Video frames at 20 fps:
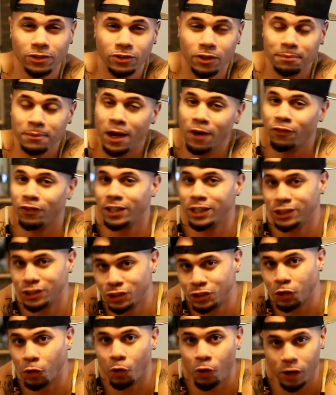So I'm not really
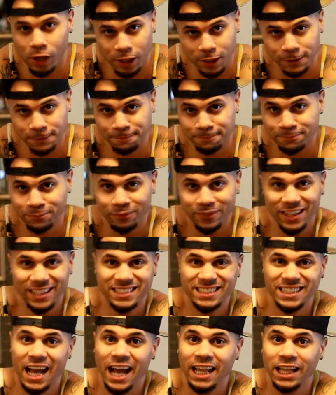sure
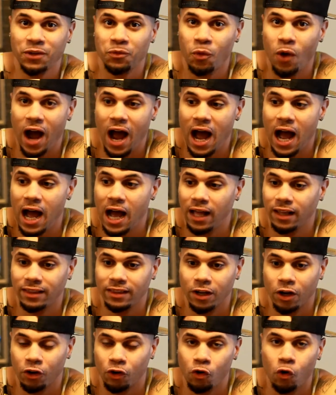exactly why
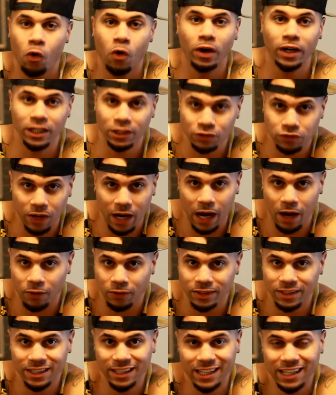they're going this
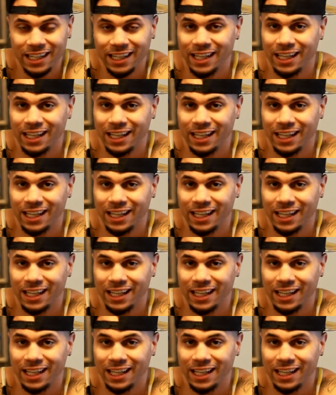route.